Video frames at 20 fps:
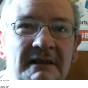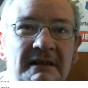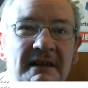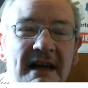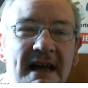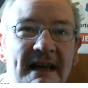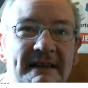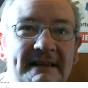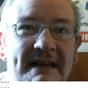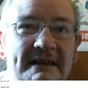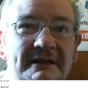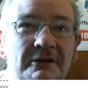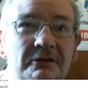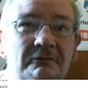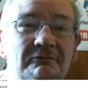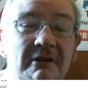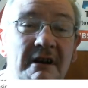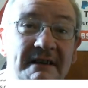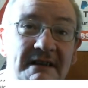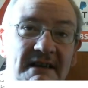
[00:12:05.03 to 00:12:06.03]
and then you
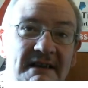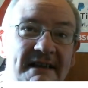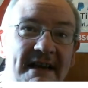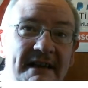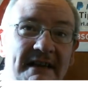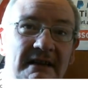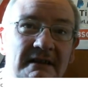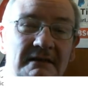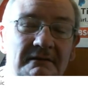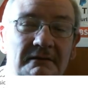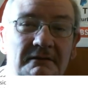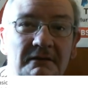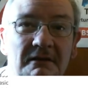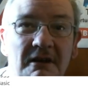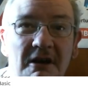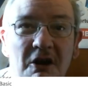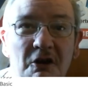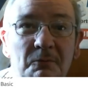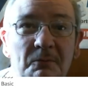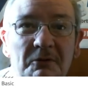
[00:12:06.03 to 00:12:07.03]
right click
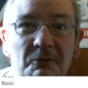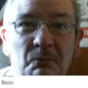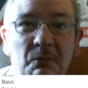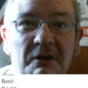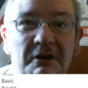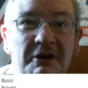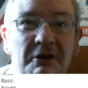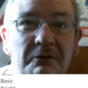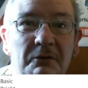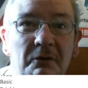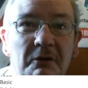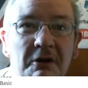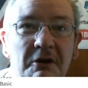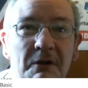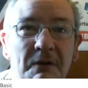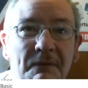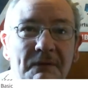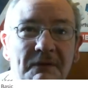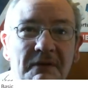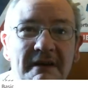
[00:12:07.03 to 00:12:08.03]
open with Google
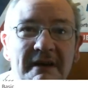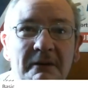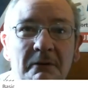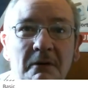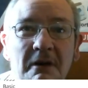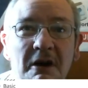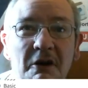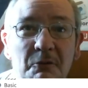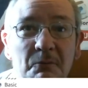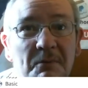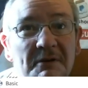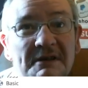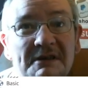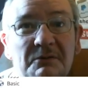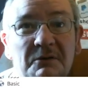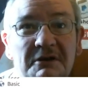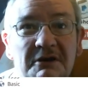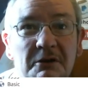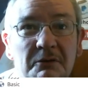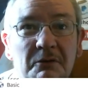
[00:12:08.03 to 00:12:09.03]
Earth and it opens
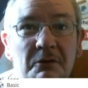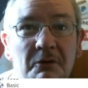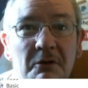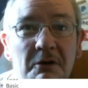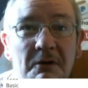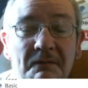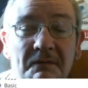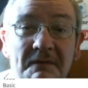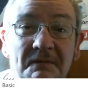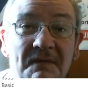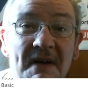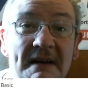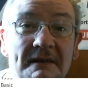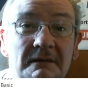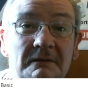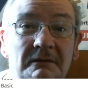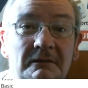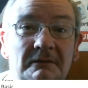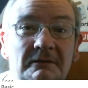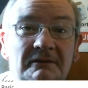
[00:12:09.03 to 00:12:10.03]
with Google Earth. In
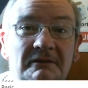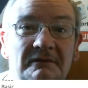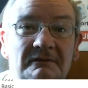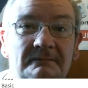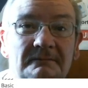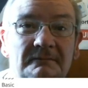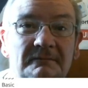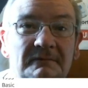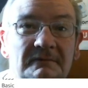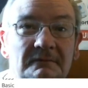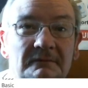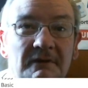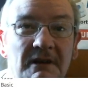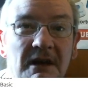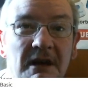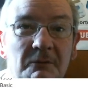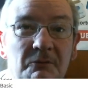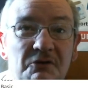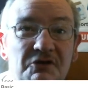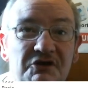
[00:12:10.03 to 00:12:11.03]
fact,
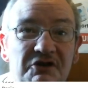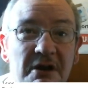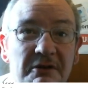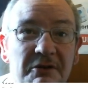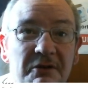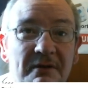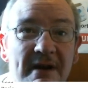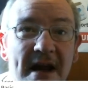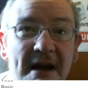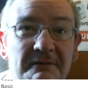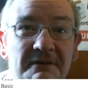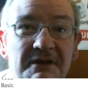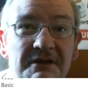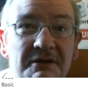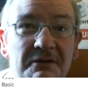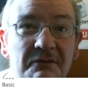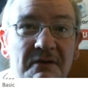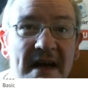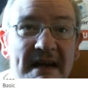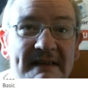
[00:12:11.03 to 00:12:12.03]
I will show you how to
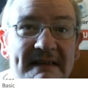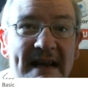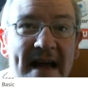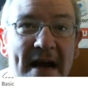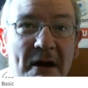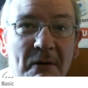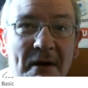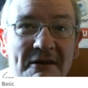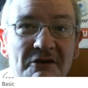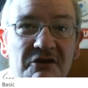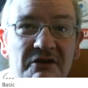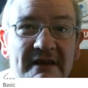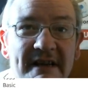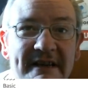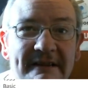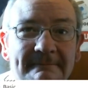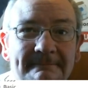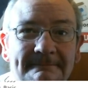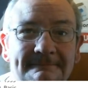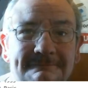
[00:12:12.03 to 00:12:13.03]
do that now
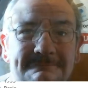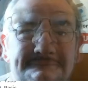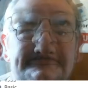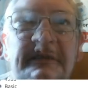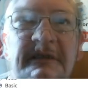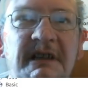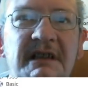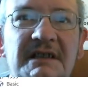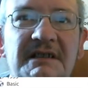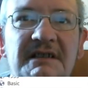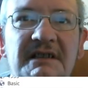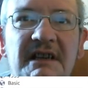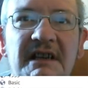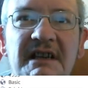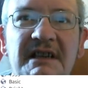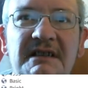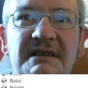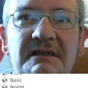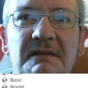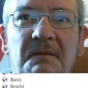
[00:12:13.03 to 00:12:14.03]
actually. So this
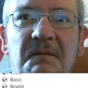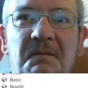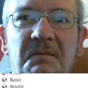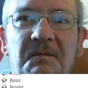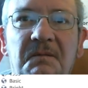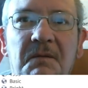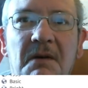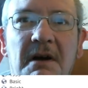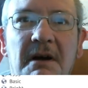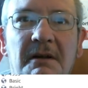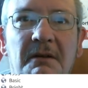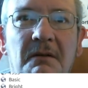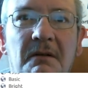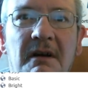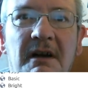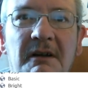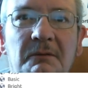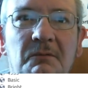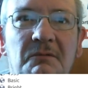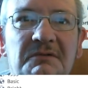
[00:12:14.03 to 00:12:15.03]
is the file
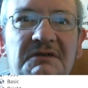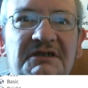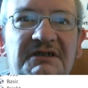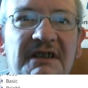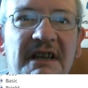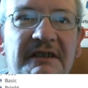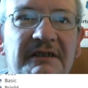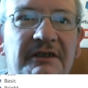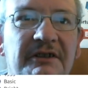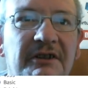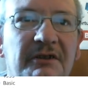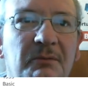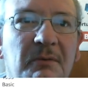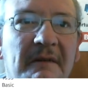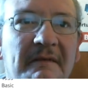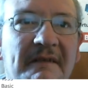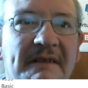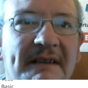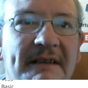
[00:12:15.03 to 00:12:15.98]
I will send you. Where is